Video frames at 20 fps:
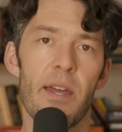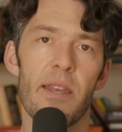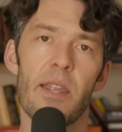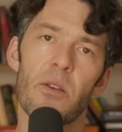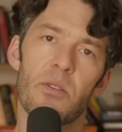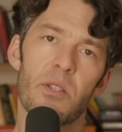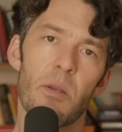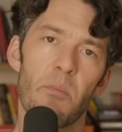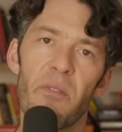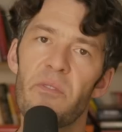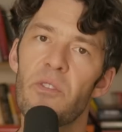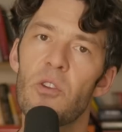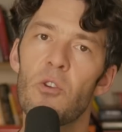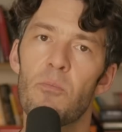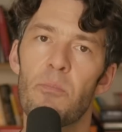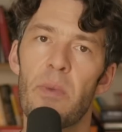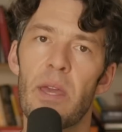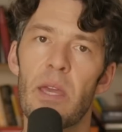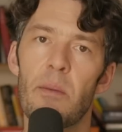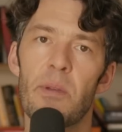Now, some of
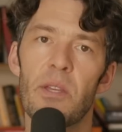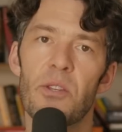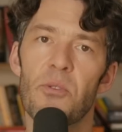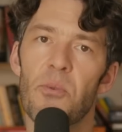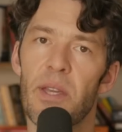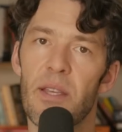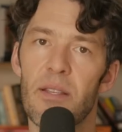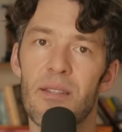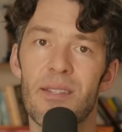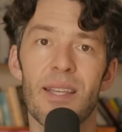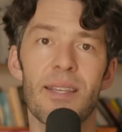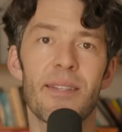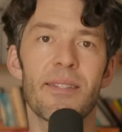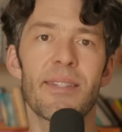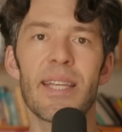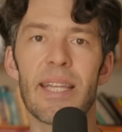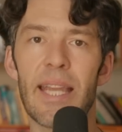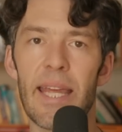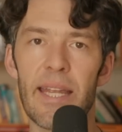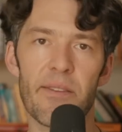you may be doing
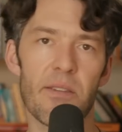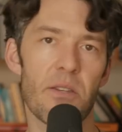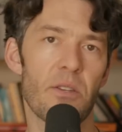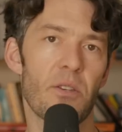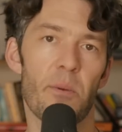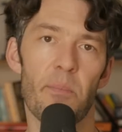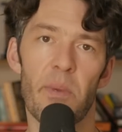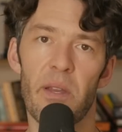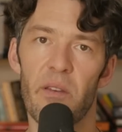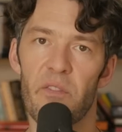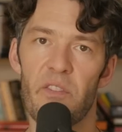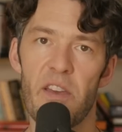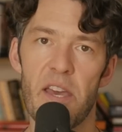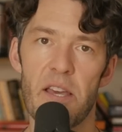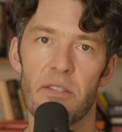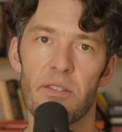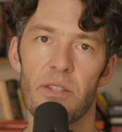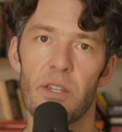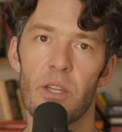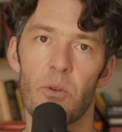16 8 intermittent
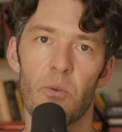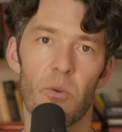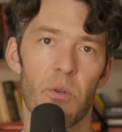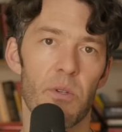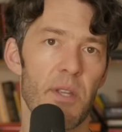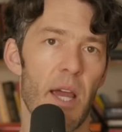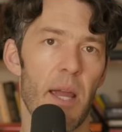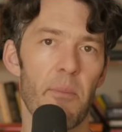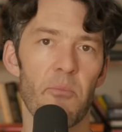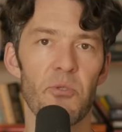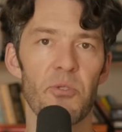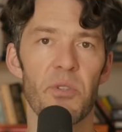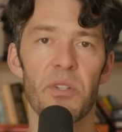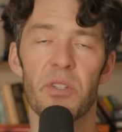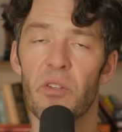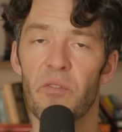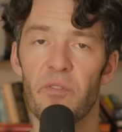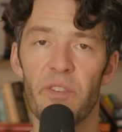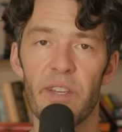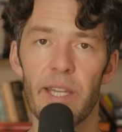fasting or time
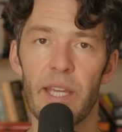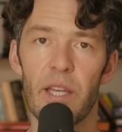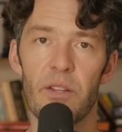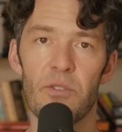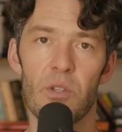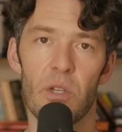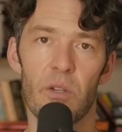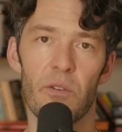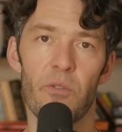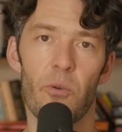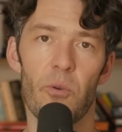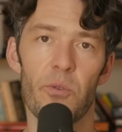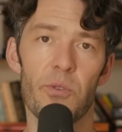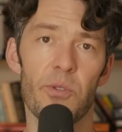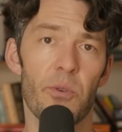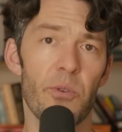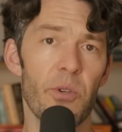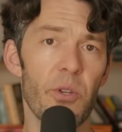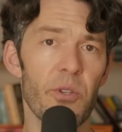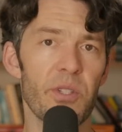restricted feeding and so forth,
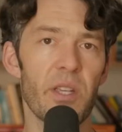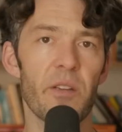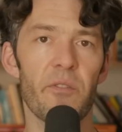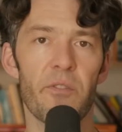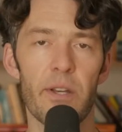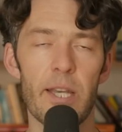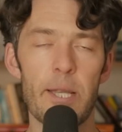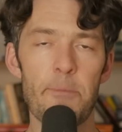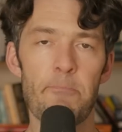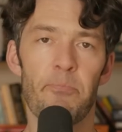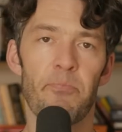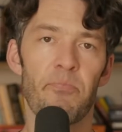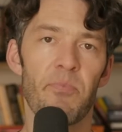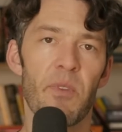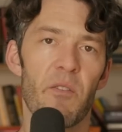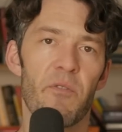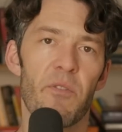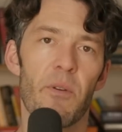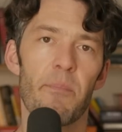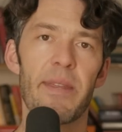so you're different
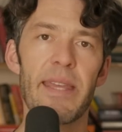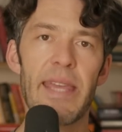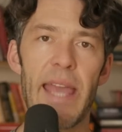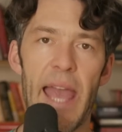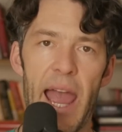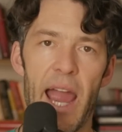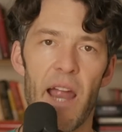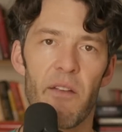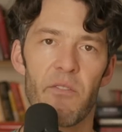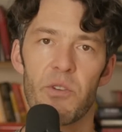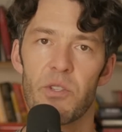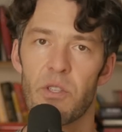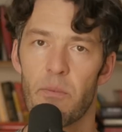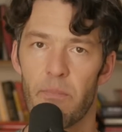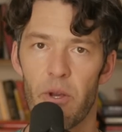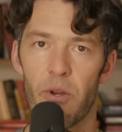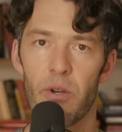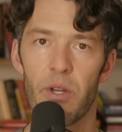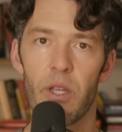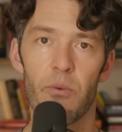from the average
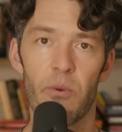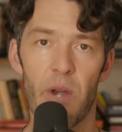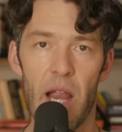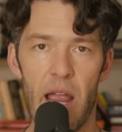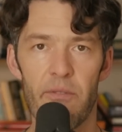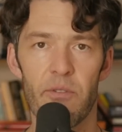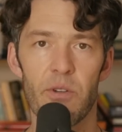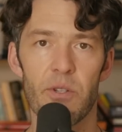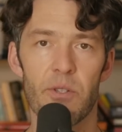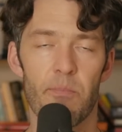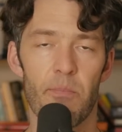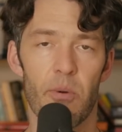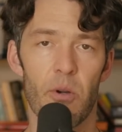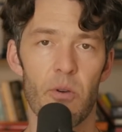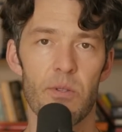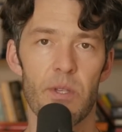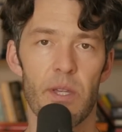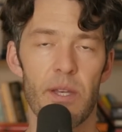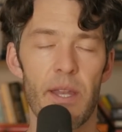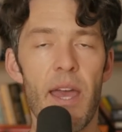American or average
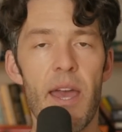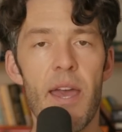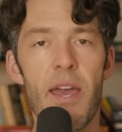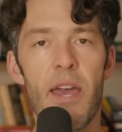person.